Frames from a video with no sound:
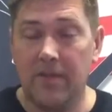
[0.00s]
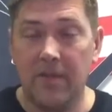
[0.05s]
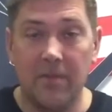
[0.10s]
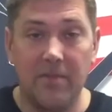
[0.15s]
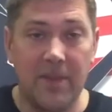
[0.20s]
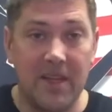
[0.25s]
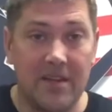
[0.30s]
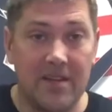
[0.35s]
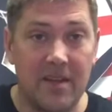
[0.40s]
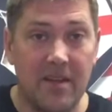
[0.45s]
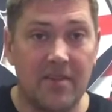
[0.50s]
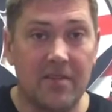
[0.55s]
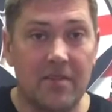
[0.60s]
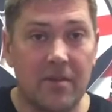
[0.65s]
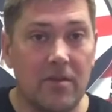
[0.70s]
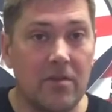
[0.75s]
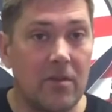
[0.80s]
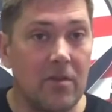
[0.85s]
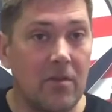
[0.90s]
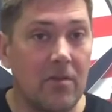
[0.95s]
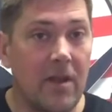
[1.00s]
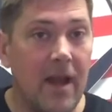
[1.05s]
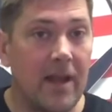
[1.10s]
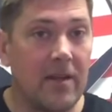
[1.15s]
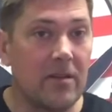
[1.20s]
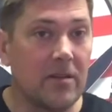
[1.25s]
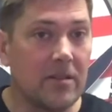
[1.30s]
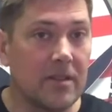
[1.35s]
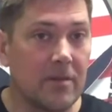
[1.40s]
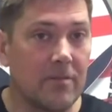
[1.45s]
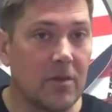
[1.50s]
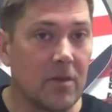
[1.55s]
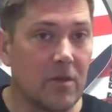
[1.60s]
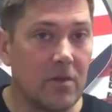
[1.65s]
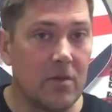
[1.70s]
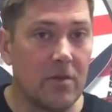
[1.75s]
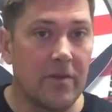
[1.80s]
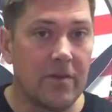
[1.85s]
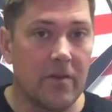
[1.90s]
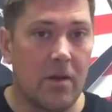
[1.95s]
Some detents are a little lighter, some are a
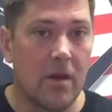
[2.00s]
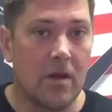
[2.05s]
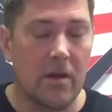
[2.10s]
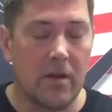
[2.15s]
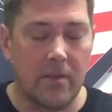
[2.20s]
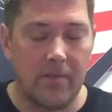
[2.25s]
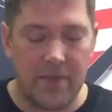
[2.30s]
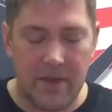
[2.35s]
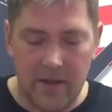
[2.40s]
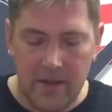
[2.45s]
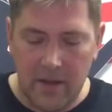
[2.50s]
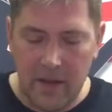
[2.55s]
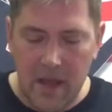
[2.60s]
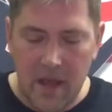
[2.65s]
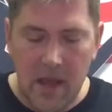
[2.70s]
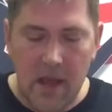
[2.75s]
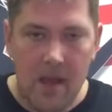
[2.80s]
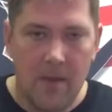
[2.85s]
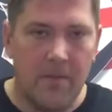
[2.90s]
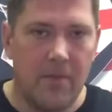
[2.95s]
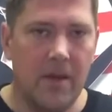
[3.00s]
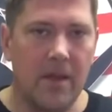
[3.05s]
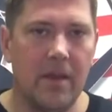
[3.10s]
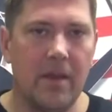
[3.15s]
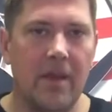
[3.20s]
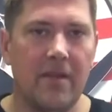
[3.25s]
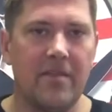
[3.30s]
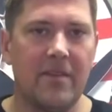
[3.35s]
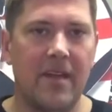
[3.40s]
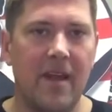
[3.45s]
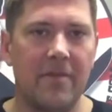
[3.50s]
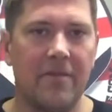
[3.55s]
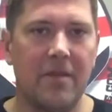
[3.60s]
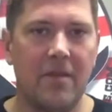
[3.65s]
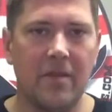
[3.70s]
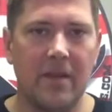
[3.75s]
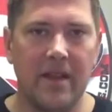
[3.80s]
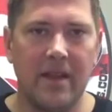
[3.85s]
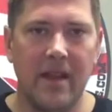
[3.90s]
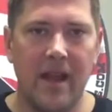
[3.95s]
little stronger, but it's
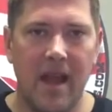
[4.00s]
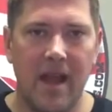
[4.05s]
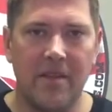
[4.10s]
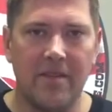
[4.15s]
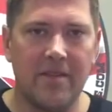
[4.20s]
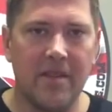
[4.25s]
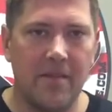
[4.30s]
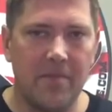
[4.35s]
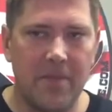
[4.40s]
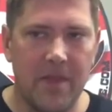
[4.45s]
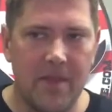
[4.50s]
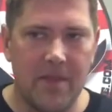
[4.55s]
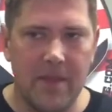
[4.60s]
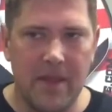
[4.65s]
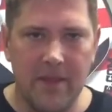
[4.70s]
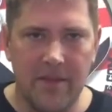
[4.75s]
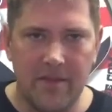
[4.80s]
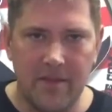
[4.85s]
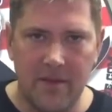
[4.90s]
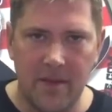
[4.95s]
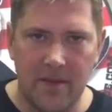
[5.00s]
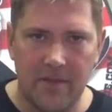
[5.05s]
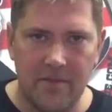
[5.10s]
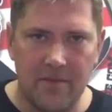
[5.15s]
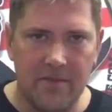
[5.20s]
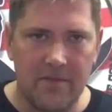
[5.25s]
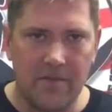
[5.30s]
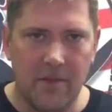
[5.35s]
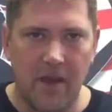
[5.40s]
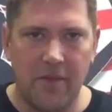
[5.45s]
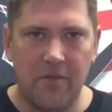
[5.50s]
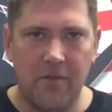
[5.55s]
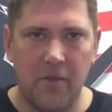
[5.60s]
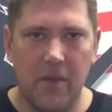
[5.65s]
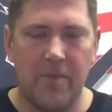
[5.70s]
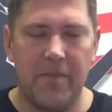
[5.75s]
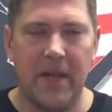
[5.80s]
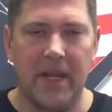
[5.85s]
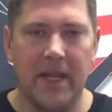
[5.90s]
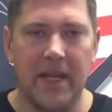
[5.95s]
definitely not something that's a
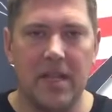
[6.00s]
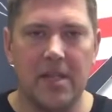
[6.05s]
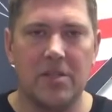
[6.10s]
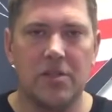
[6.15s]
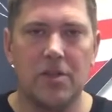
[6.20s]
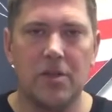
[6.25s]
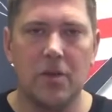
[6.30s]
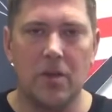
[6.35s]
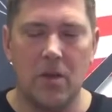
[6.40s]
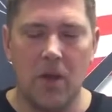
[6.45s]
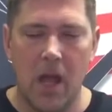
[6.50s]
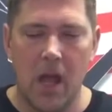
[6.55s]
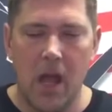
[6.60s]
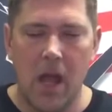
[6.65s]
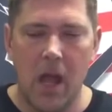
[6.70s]
flipping issue.